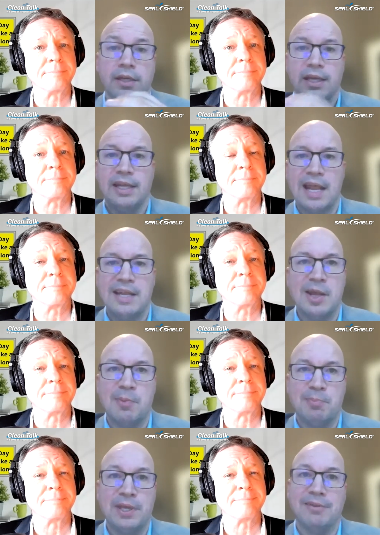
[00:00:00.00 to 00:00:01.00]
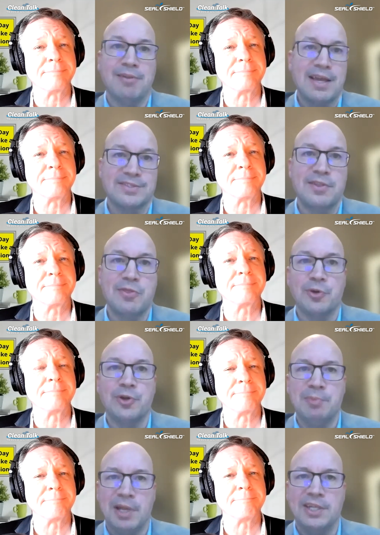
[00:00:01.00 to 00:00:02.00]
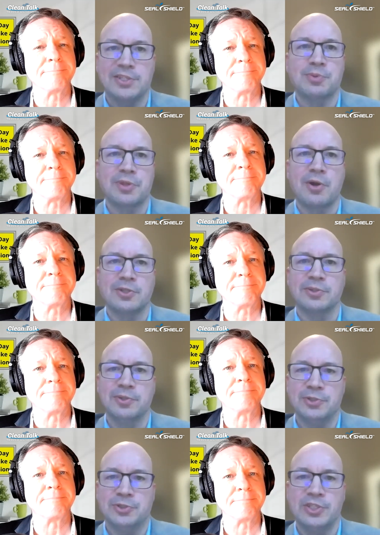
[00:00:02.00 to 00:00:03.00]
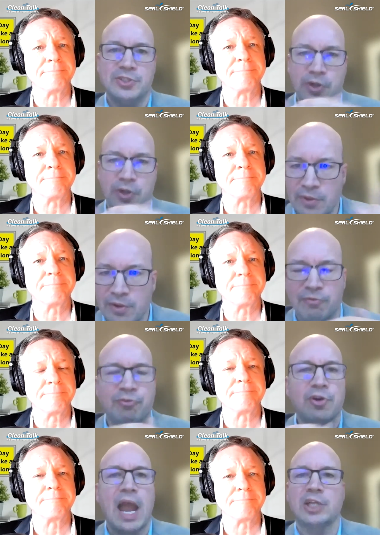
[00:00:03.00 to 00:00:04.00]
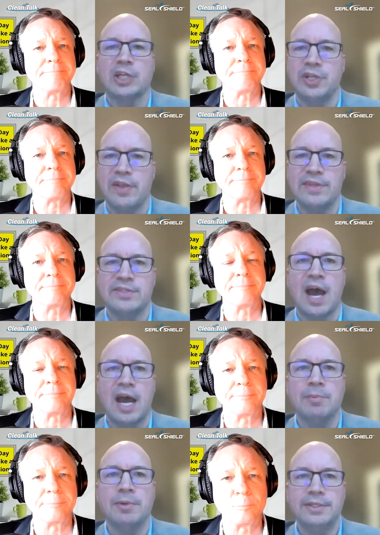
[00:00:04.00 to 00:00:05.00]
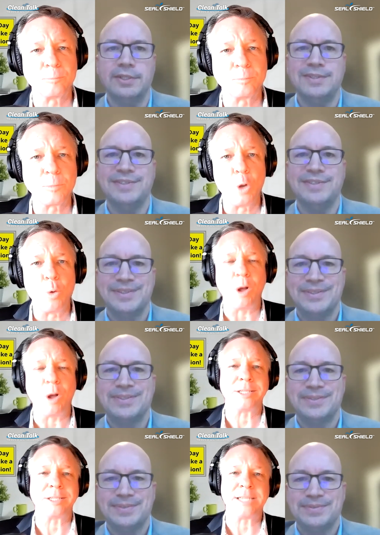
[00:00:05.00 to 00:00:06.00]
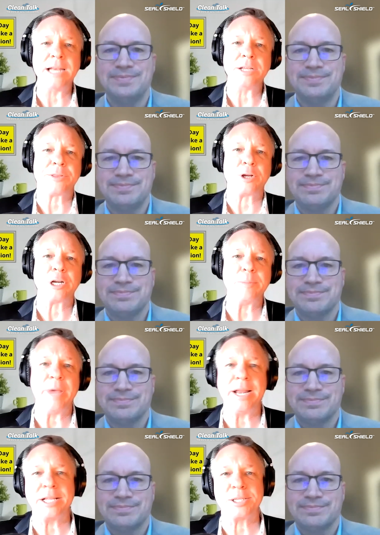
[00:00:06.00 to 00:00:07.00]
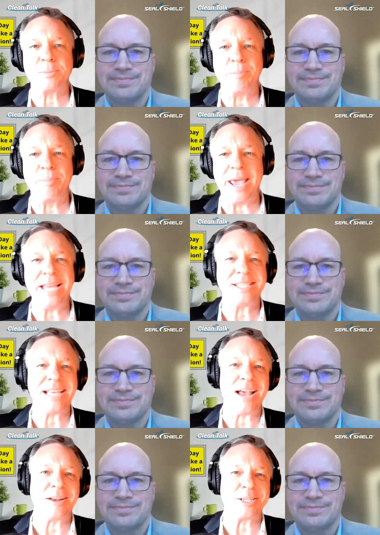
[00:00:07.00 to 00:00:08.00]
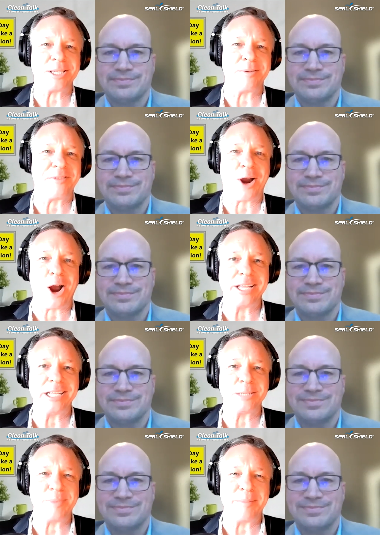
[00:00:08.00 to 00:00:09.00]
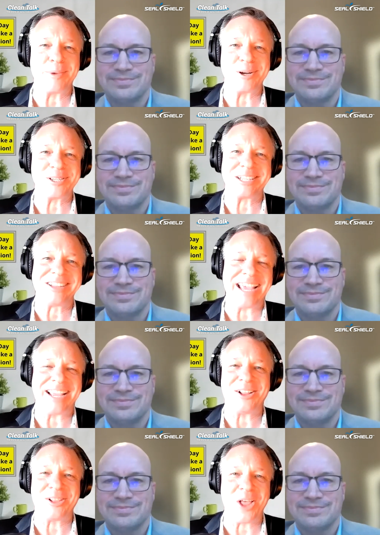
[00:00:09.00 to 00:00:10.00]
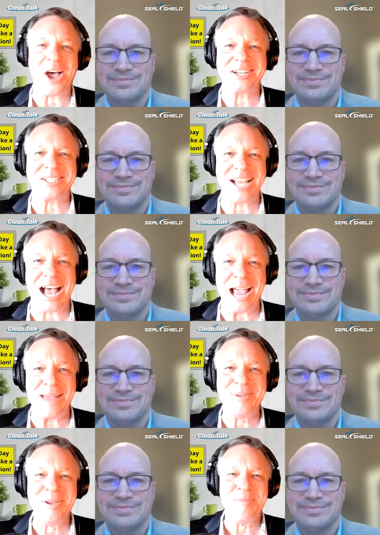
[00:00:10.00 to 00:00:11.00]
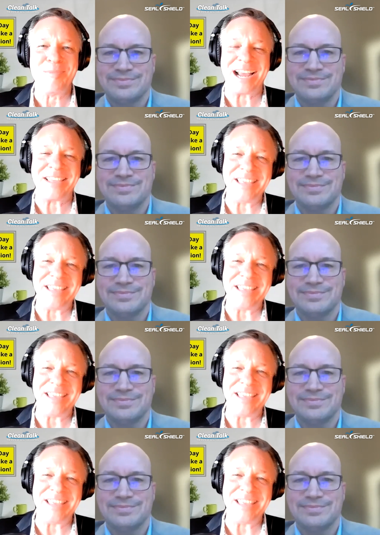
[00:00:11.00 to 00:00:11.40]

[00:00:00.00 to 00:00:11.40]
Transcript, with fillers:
Speaker 1: it ended up being less than thirty minutes with our solution, so the fraction of the time.
Speaker 2: Well, ten to thirty minutes may sound to some of our audience members like a long time, but I